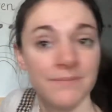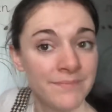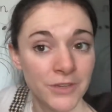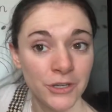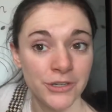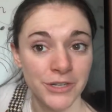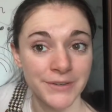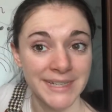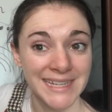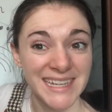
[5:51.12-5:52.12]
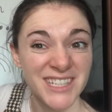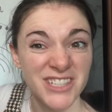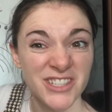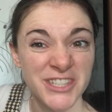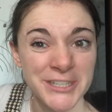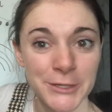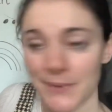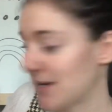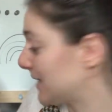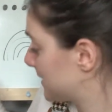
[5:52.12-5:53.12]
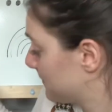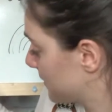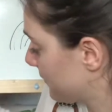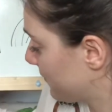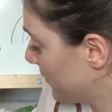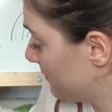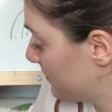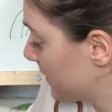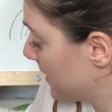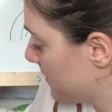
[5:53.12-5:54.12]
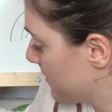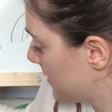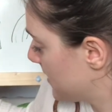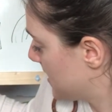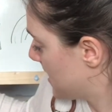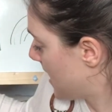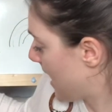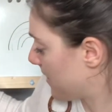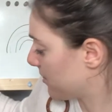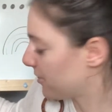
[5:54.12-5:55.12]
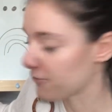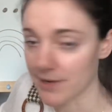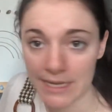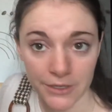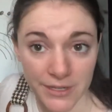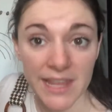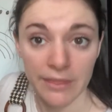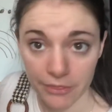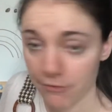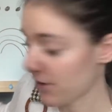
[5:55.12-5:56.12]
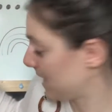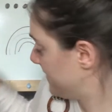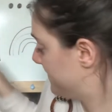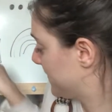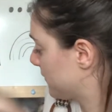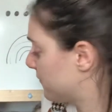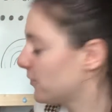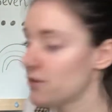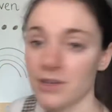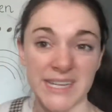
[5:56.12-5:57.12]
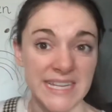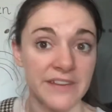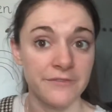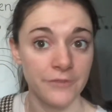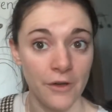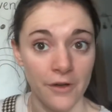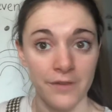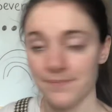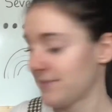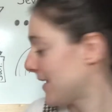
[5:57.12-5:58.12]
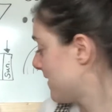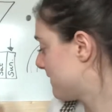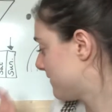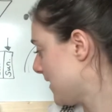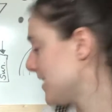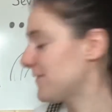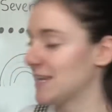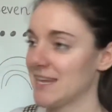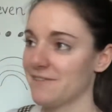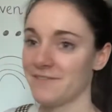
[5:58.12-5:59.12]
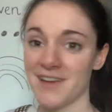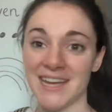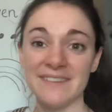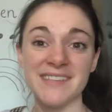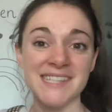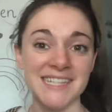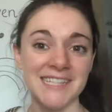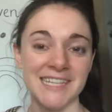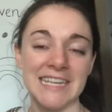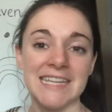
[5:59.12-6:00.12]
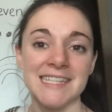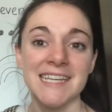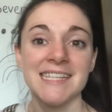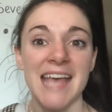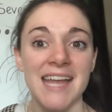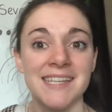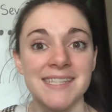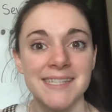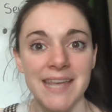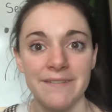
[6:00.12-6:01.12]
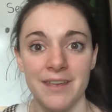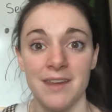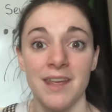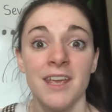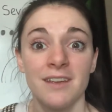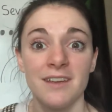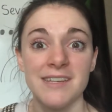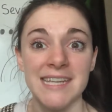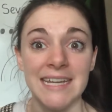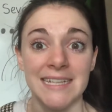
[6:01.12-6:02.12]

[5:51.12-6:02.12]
could only eat 2 items of food, and 3 could eat 3, 4 could eat 4, 5 could eat 5, 6 could eat 6, and 7 could eat